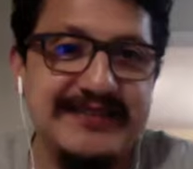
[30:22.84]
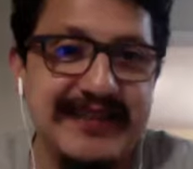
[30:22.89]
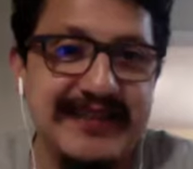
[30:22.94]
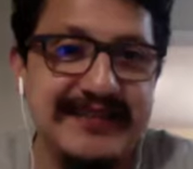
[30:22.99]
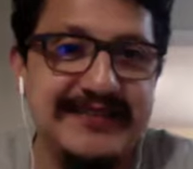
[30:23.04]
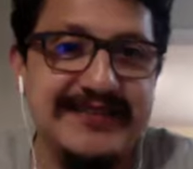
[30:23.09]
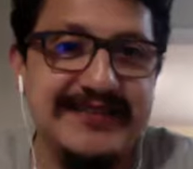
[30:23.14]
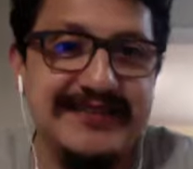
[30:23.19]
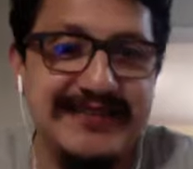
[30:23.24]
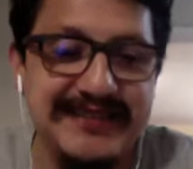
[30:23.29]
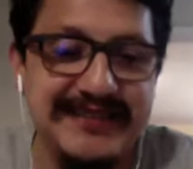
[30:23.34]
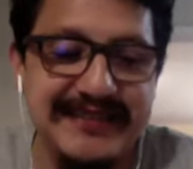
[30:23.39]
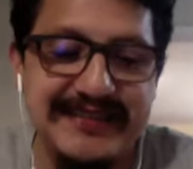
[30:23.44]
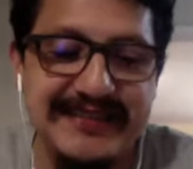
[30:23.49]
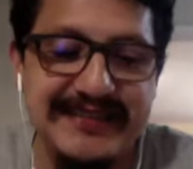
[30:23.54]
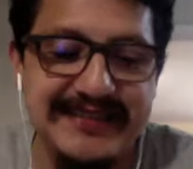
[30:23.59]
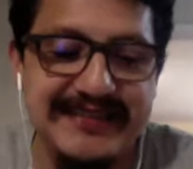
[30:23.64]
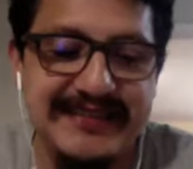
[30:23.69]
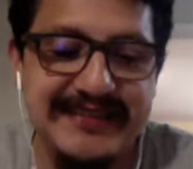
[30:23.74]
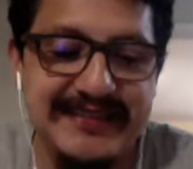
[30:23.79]
silly
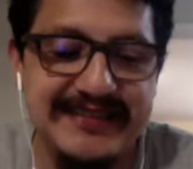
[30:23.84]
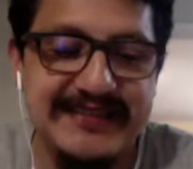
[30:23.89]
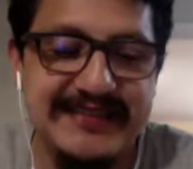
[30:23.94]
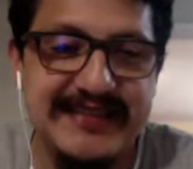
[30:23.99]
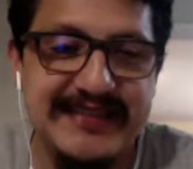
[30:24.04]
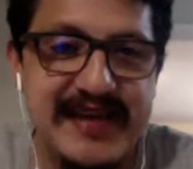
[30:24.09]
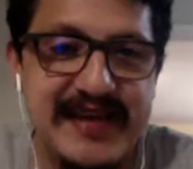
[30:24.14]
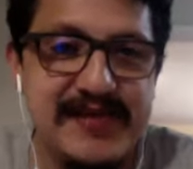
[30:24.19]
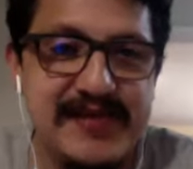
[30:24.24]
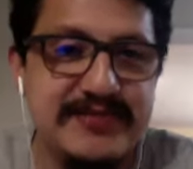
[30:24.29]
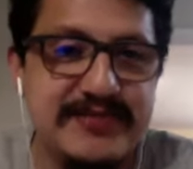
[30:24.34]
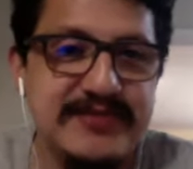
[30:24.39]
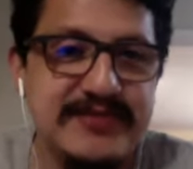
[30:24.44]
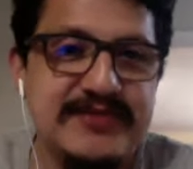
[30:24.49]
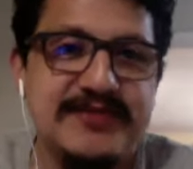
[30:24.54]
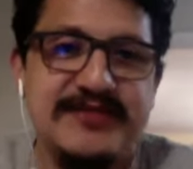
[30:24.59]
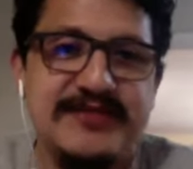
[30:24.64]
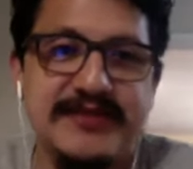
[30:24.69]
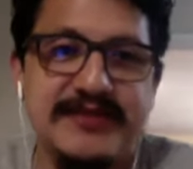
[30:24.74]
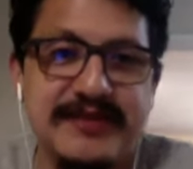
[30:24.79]
as that
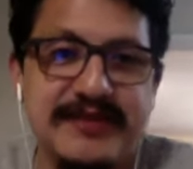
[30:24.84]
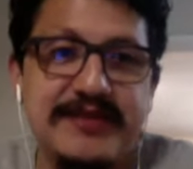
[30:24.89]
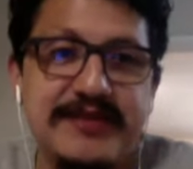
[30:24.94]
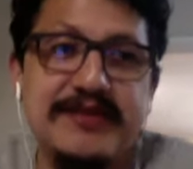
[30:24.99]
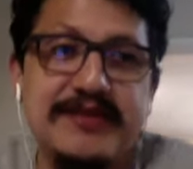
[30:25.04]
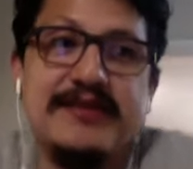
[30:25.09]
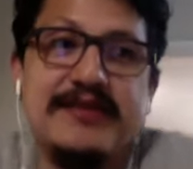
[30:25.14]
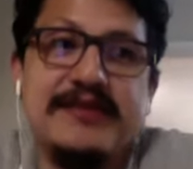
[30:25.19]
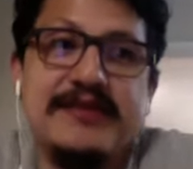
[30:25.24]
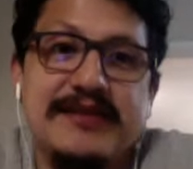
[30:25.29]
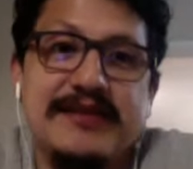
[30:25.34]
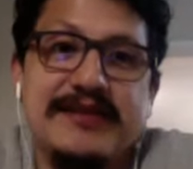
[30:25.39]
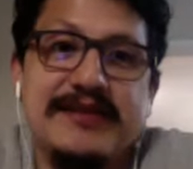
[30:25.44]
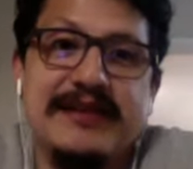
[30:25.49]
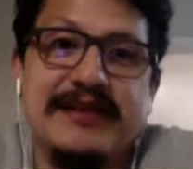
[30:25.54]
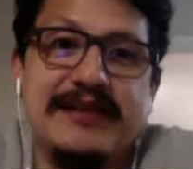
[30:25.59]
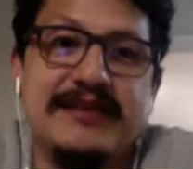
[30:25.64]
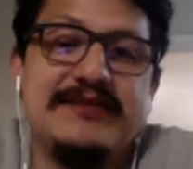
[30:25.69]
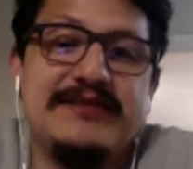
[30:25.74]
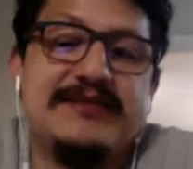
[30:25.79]
sounds,
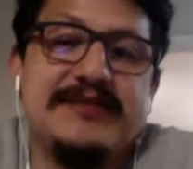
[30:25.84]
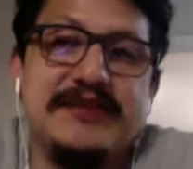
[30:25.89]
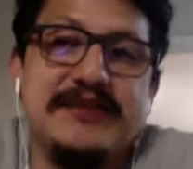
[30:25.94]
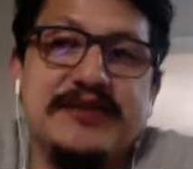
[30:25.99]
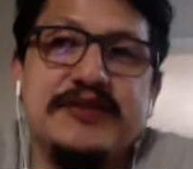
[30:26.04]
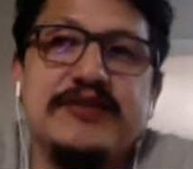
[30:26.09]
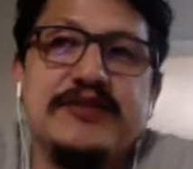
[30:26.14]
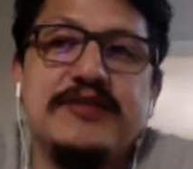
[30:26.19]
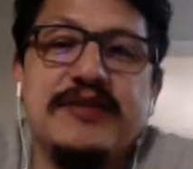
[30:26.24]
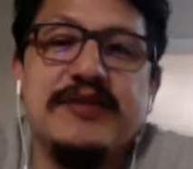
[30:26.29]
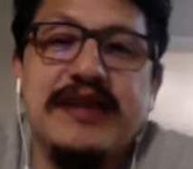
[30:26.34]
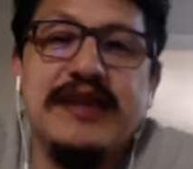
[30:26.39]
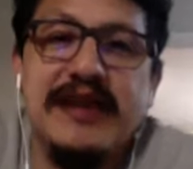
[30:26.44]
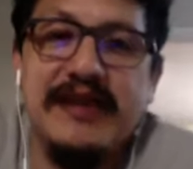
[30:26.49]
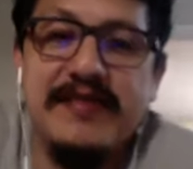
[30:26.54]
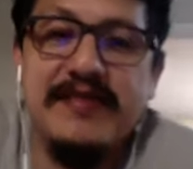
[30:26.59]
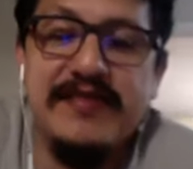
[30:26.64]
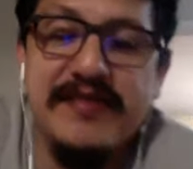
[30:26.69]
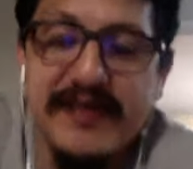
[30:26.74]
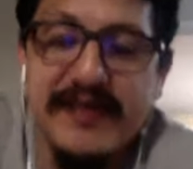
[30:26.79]
it's,
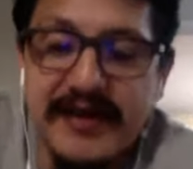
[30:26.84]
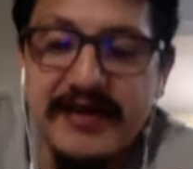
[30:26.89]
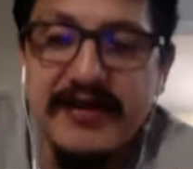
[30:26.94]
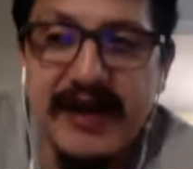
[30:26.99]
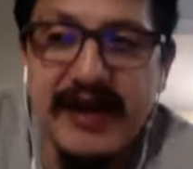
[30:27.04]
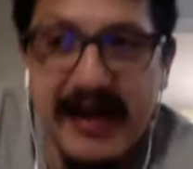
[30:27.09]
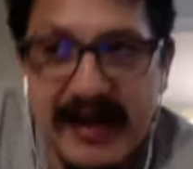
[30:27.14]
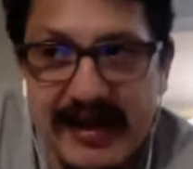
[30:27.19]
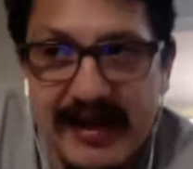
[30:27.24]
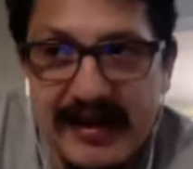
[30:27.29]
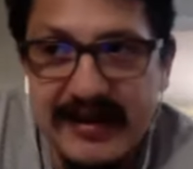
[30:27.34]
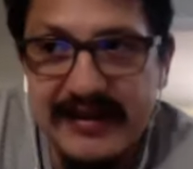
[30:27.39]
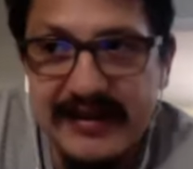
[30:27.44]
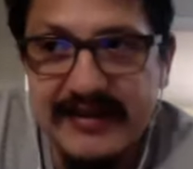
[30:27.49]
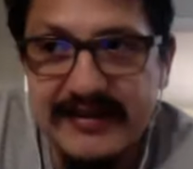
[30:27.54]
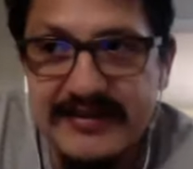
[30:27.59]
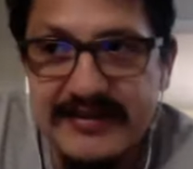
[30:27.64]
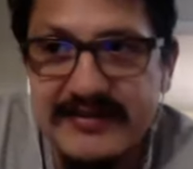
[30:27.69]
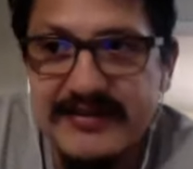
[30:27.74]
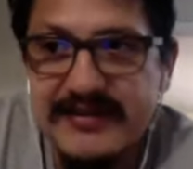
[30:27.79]
in their
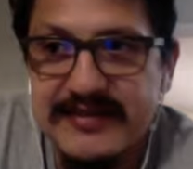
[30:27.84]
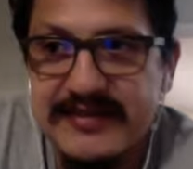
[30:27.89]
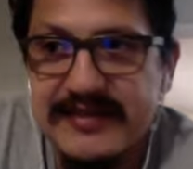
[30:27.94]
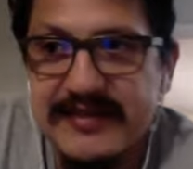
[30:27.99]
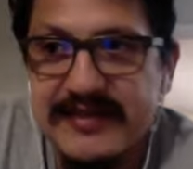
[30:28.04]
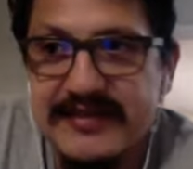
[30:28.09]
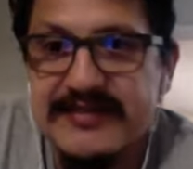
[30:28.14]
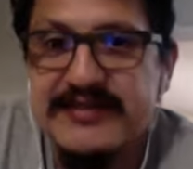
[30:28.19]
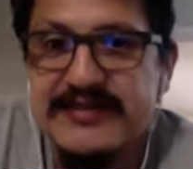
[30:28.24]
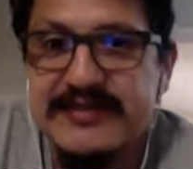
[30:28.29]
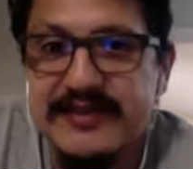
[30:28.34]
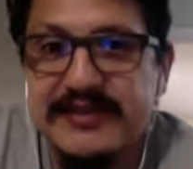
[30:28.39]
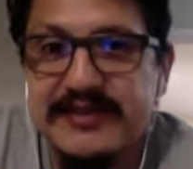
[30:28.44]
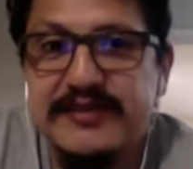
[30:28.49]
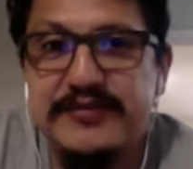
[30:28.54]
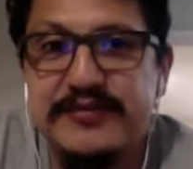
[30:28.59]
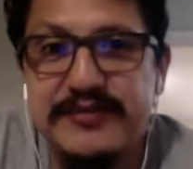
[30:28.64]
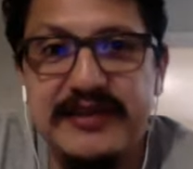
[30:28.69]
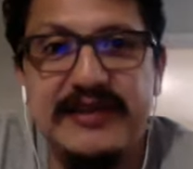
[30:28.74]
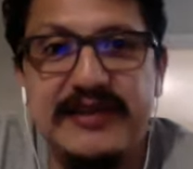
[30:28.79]
eyes, it's still a
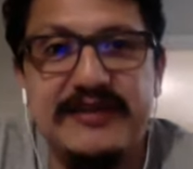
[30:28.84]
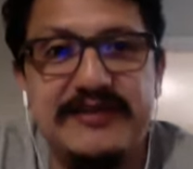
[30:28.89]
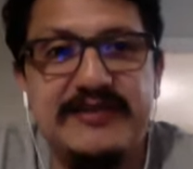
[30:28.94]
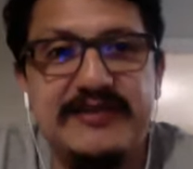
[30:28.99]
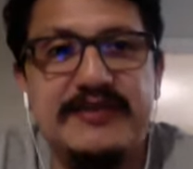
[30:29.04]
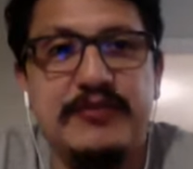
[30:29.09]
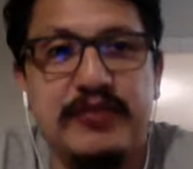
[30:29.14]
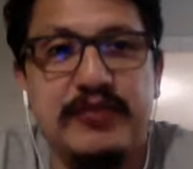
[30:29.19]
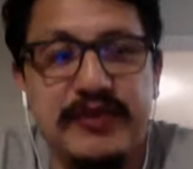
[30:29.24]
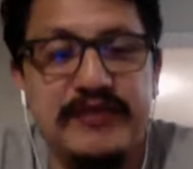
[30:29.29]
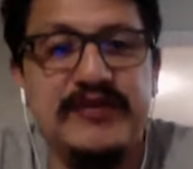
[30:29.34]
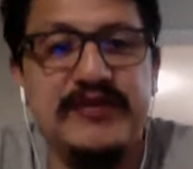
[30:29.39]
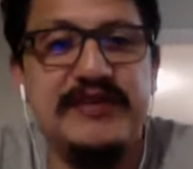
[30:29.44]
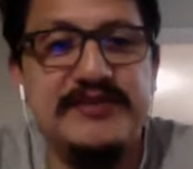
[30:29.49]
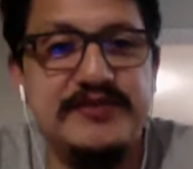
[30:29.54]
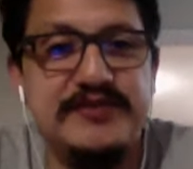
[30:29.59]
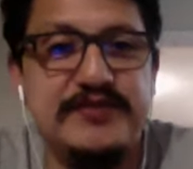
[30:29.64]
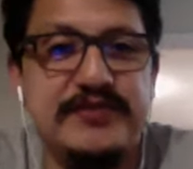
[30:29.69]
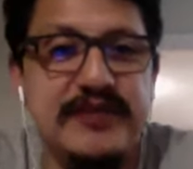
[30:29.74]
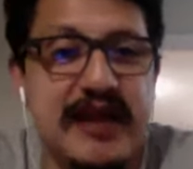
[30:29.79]
risk. What if they
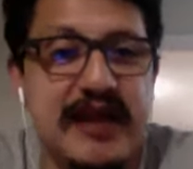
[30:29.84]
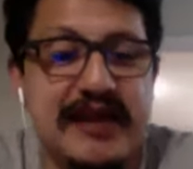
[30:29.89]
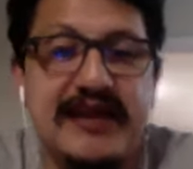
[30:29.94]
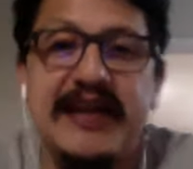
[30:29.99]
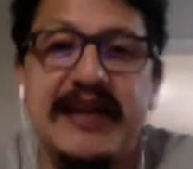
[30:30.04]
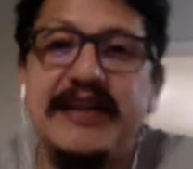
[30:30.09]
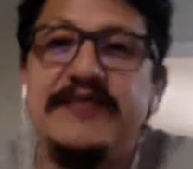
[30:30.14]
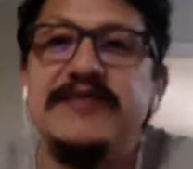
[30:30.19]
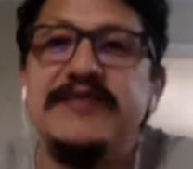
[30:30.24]
screwed? I can't even